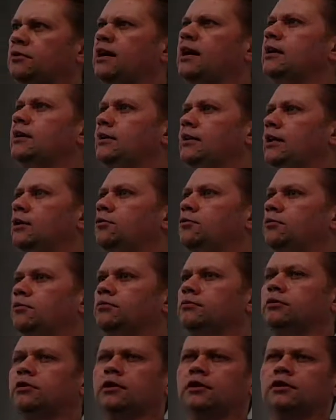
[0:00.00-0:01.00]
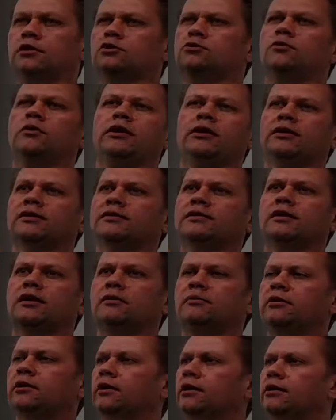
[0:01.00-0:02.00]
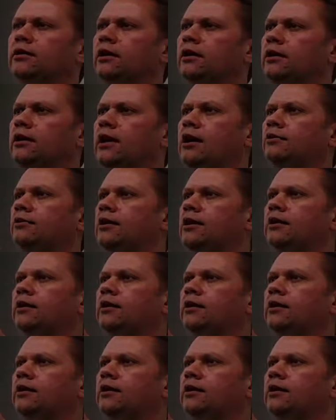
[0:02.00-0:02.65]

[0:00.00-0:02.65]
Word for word: kind of like uh, the 20 doesn't come into account